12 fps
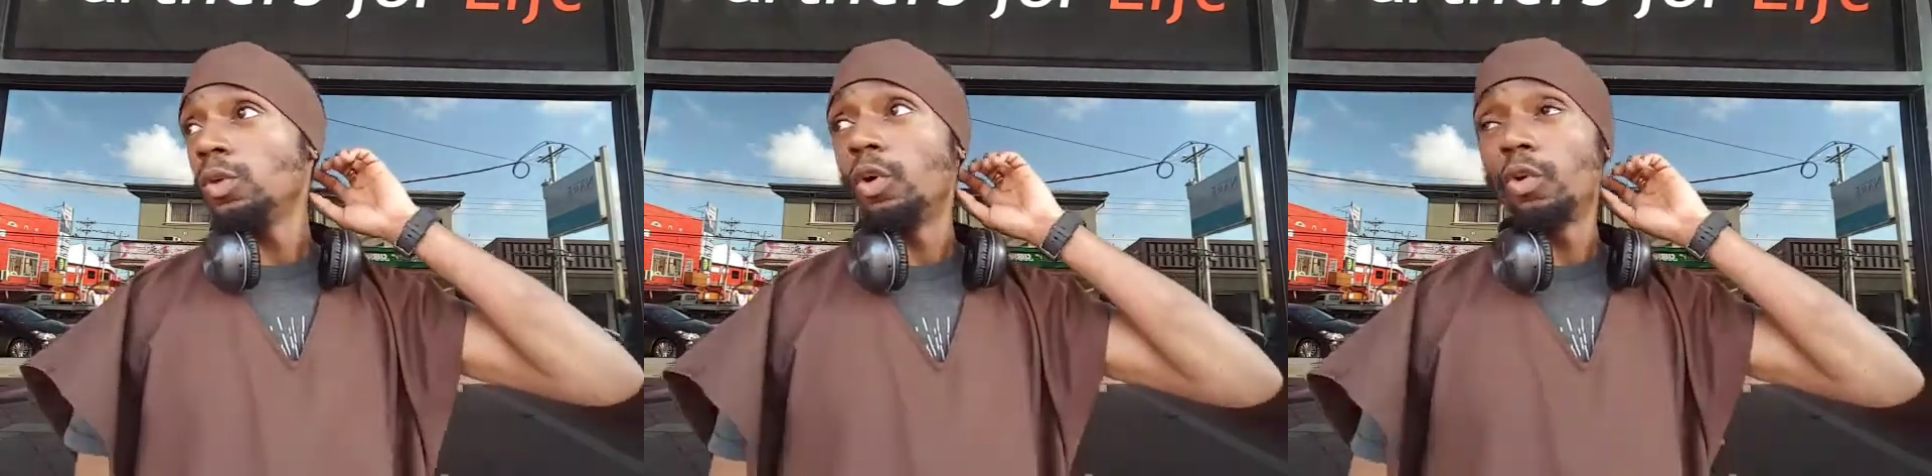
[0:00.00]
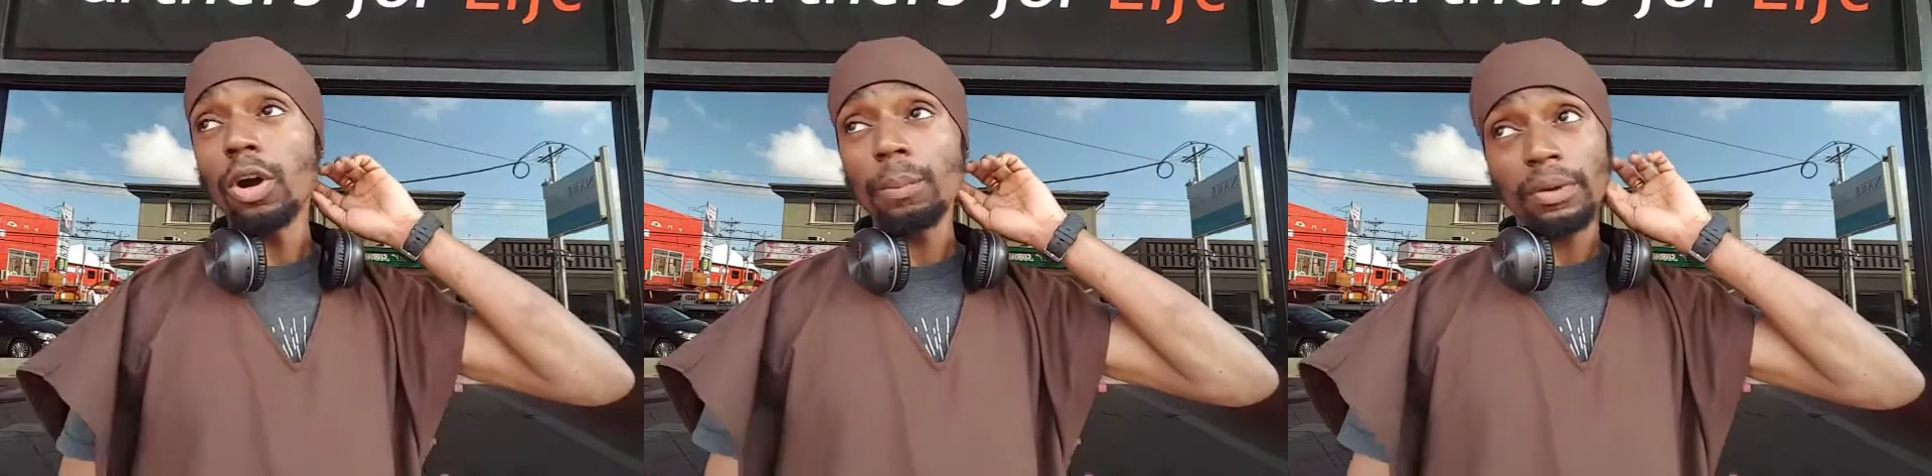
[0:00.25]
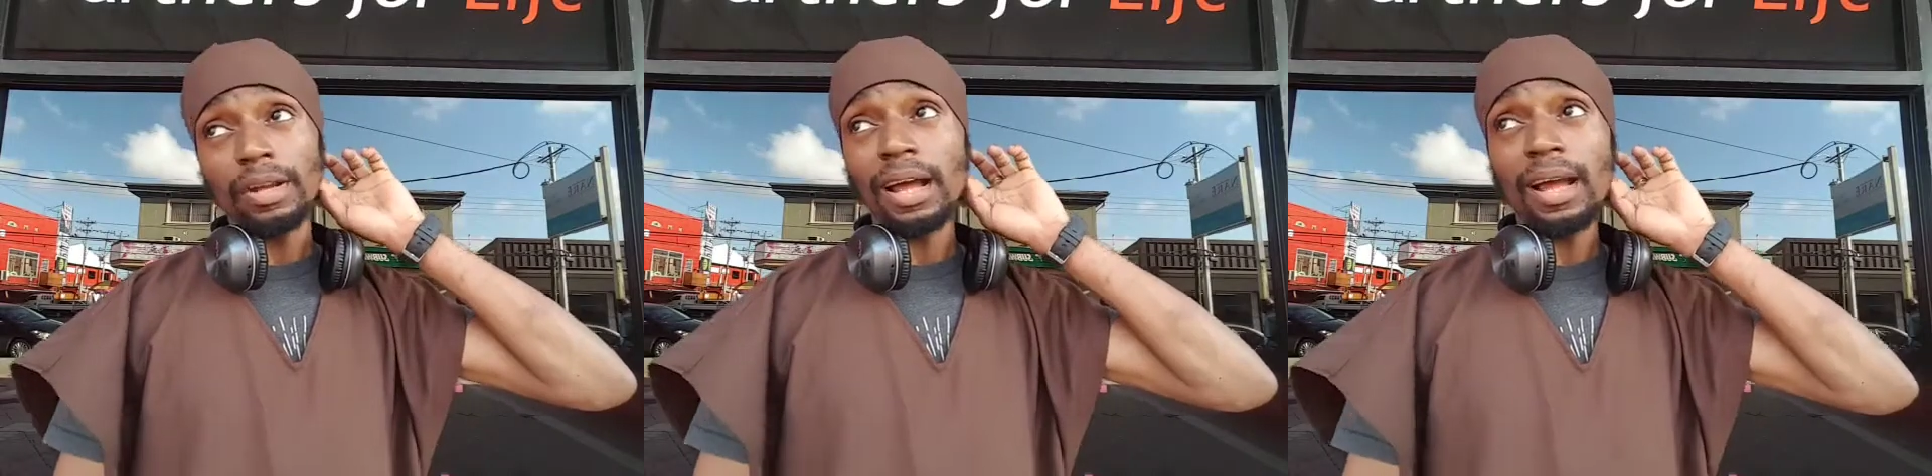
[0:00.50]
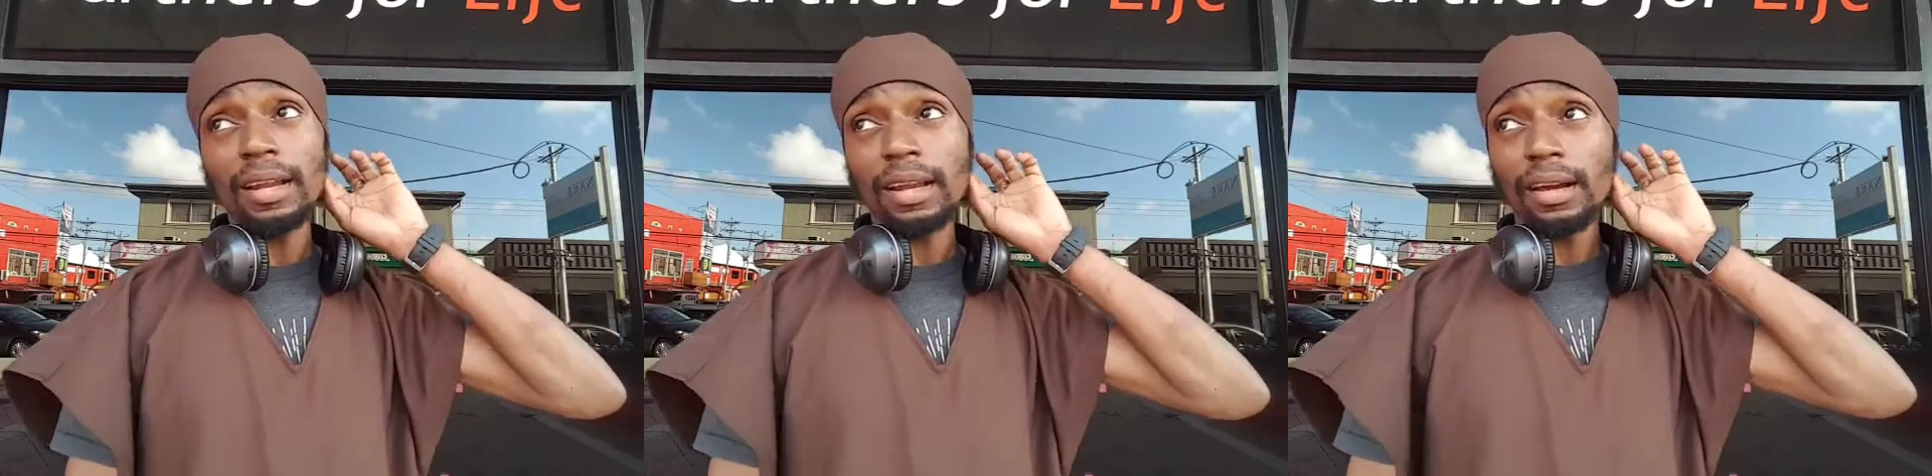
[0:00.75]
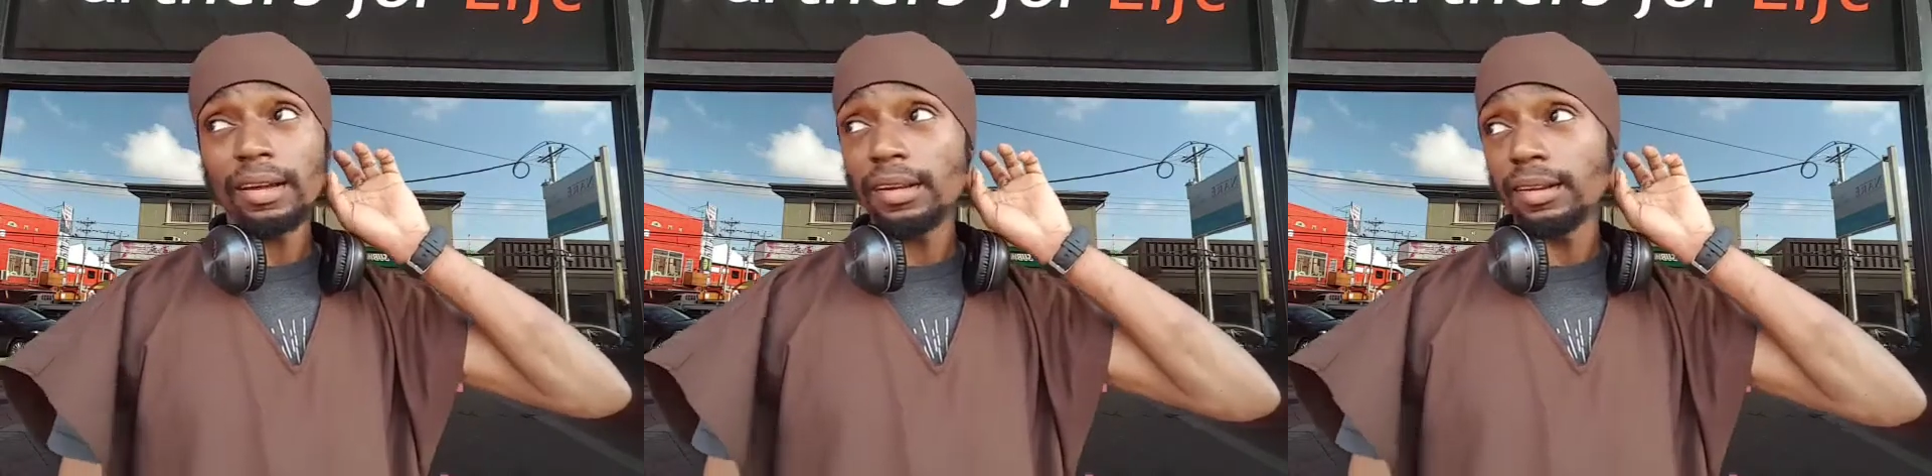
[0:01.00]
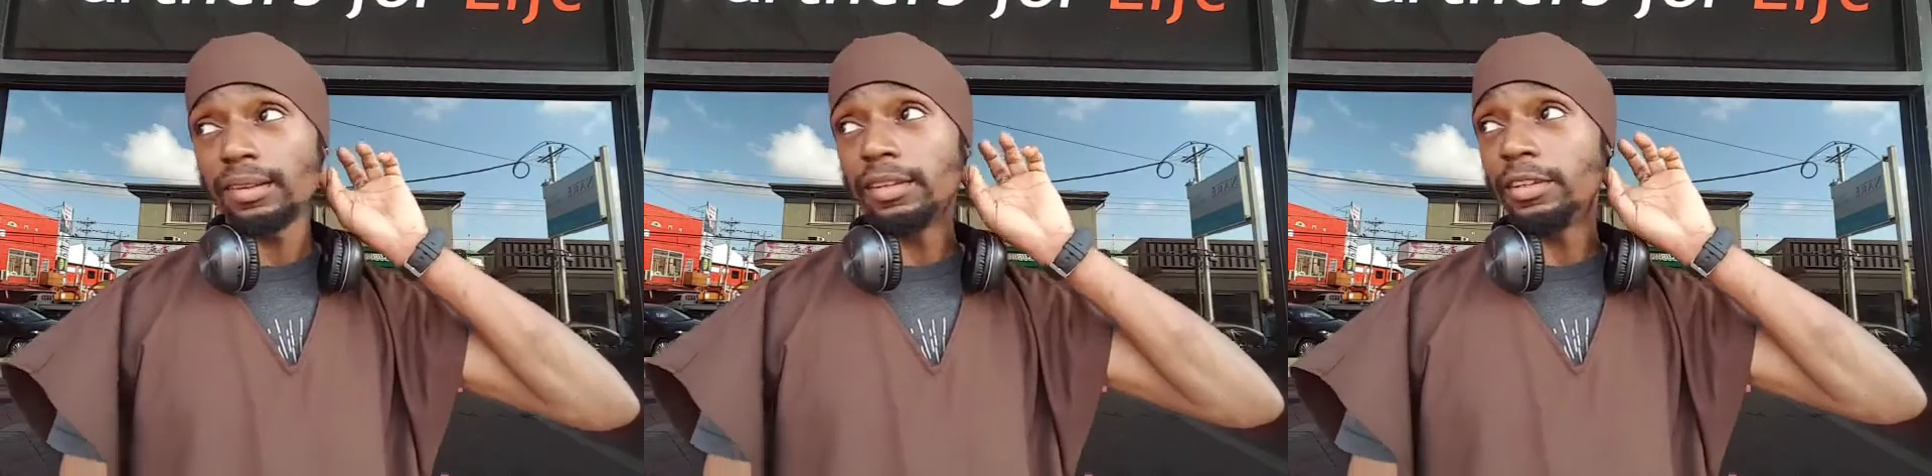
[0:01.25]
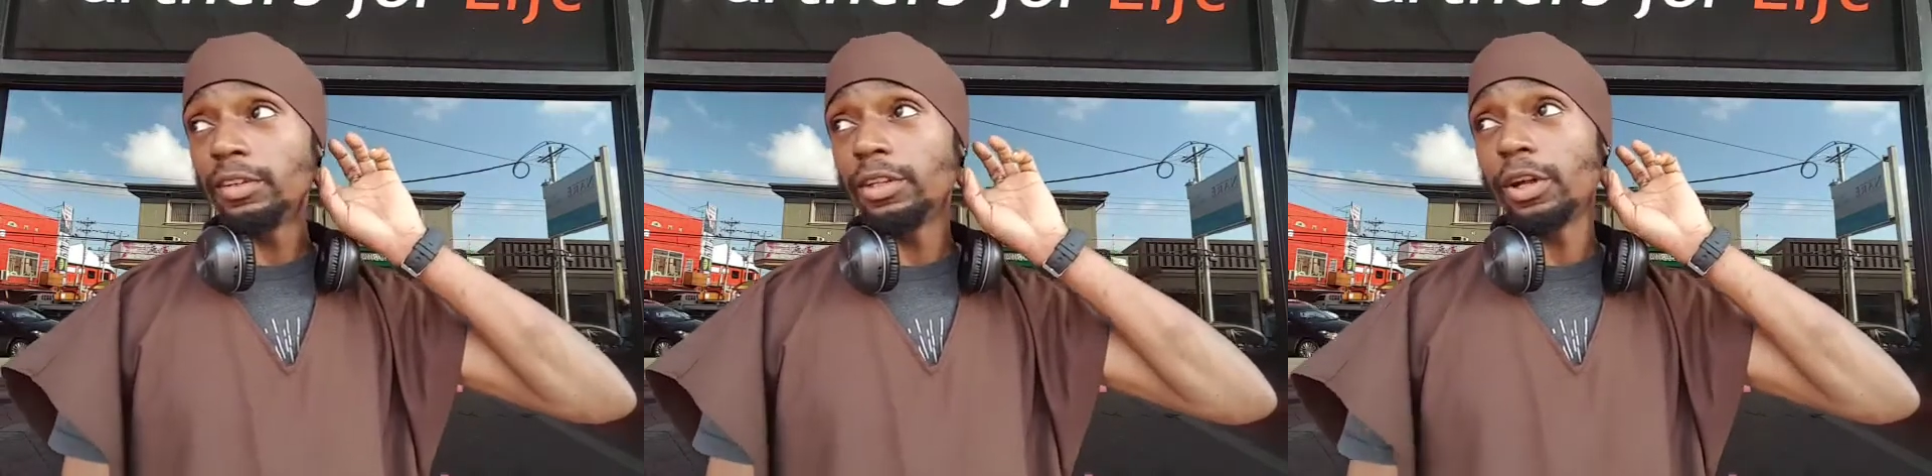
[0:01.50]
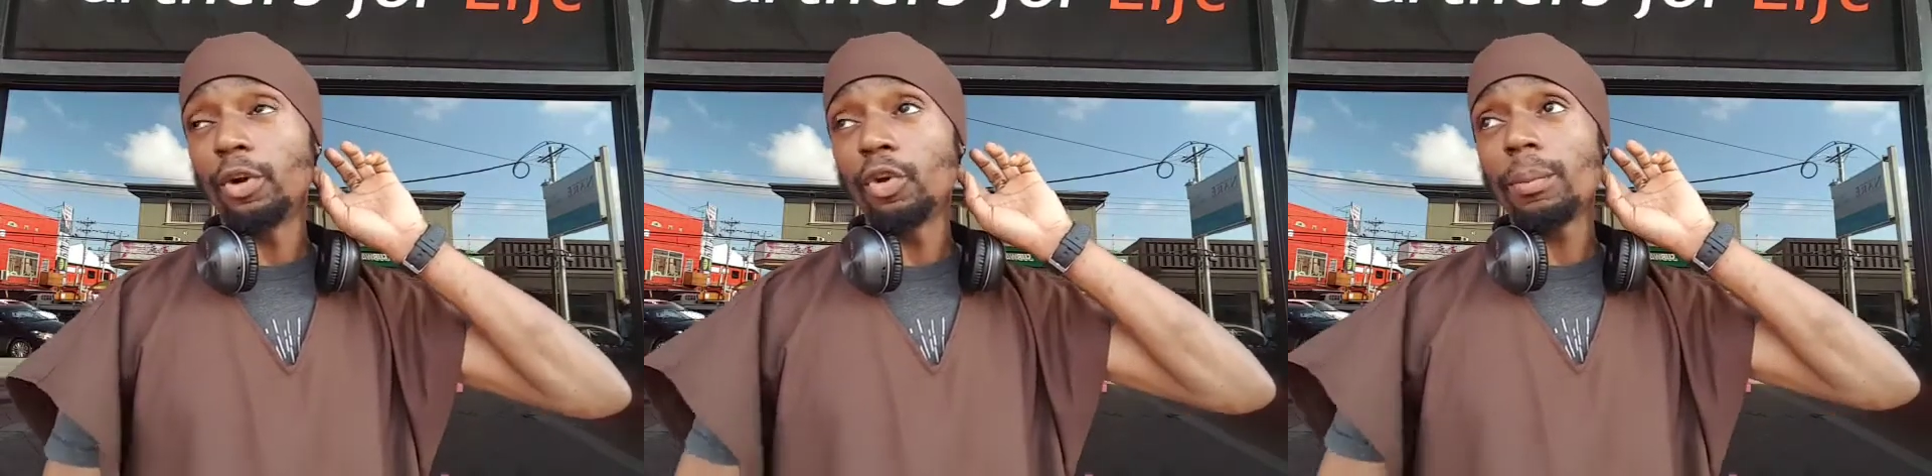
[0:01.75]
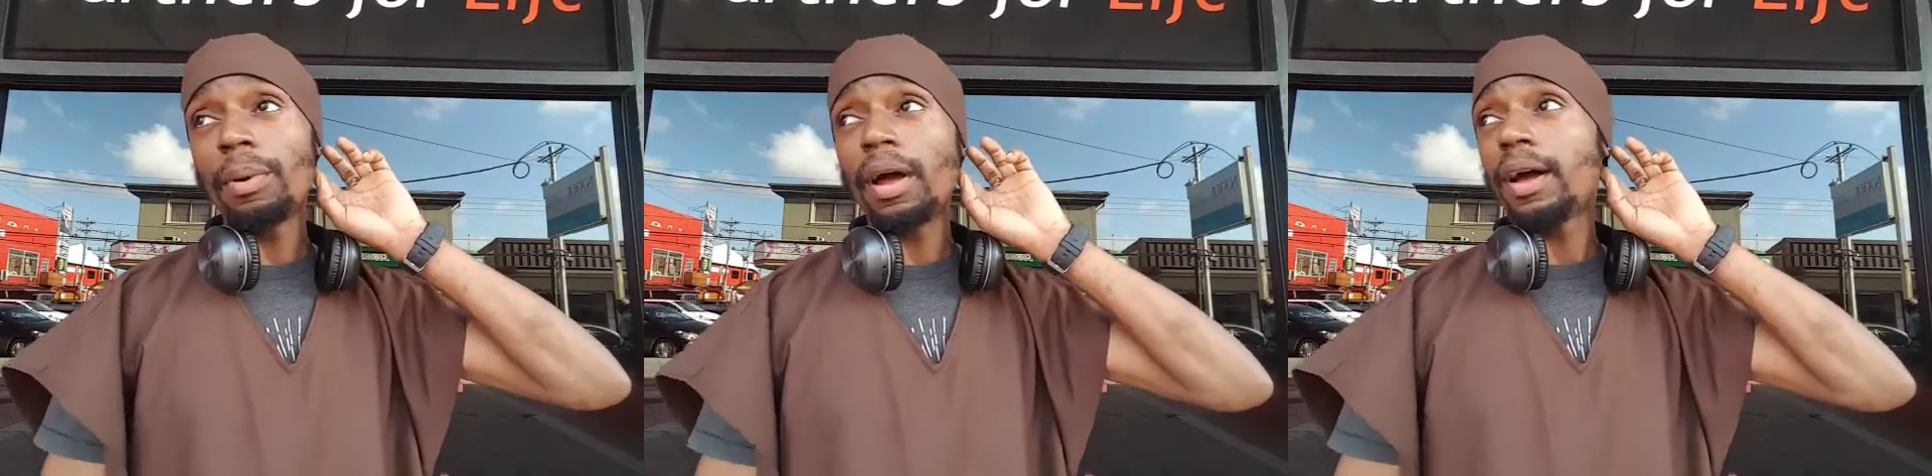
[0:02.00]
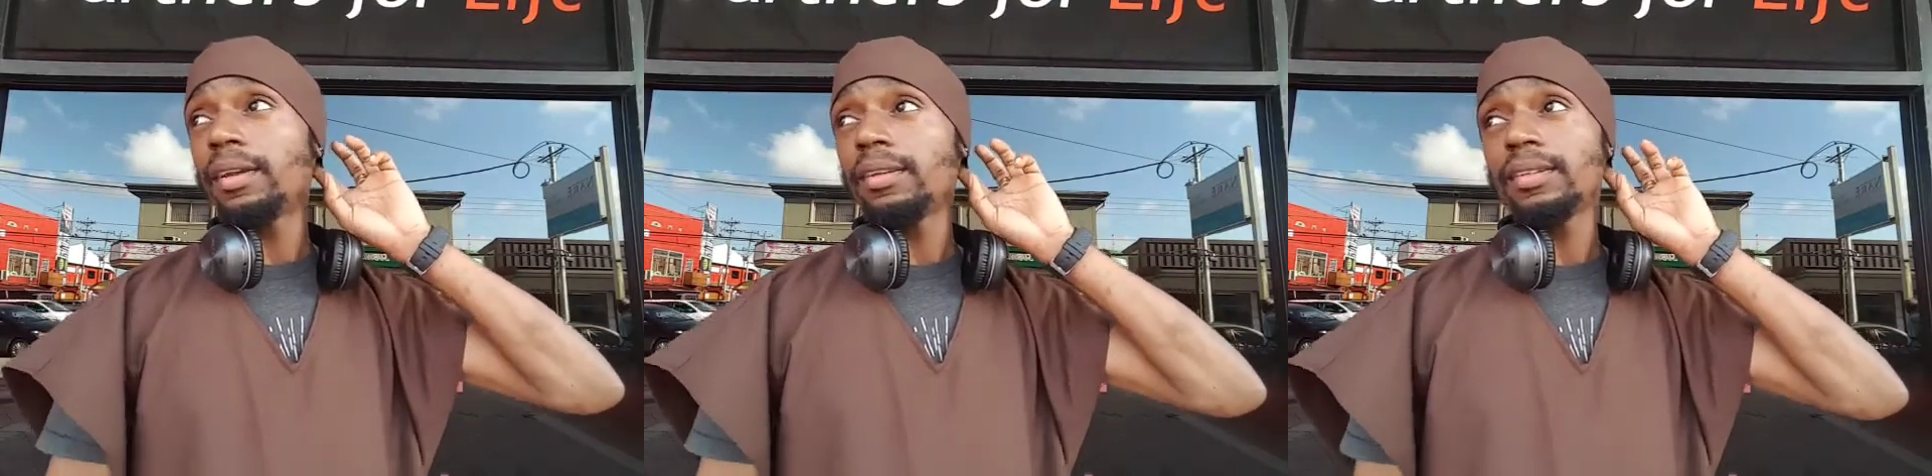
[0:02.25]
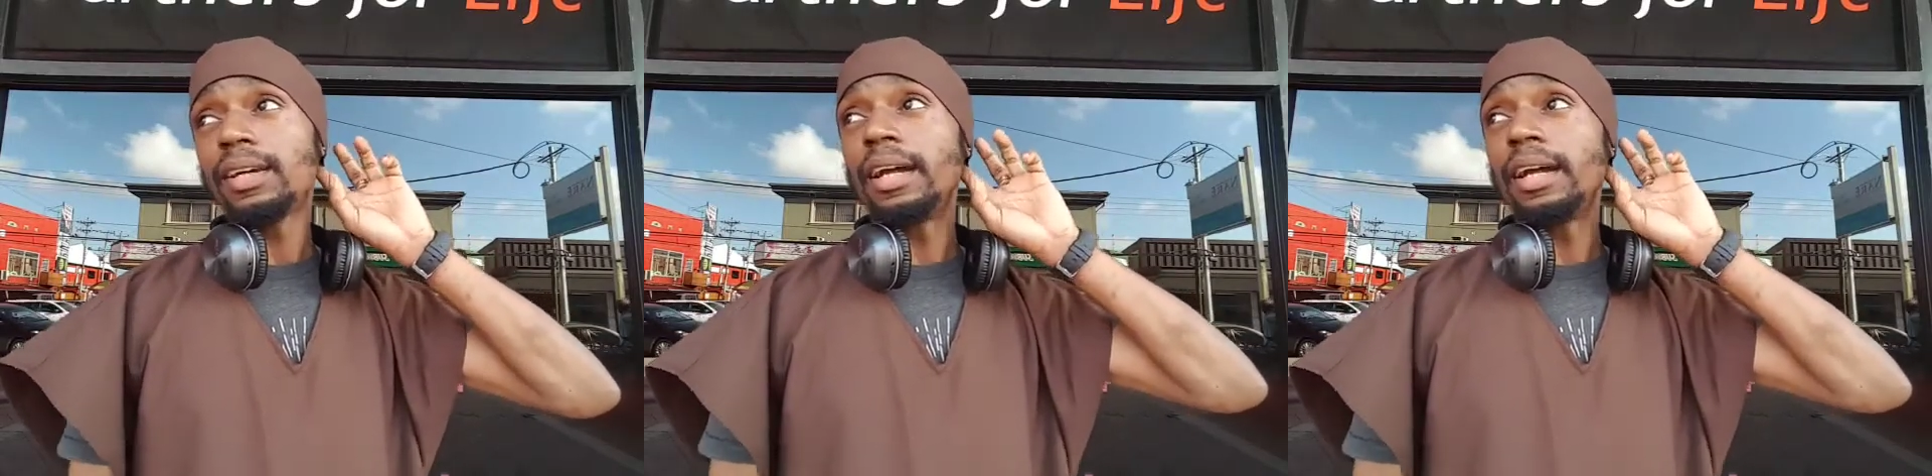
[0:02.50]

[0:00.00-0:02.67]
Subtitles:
grew up they grew up hard,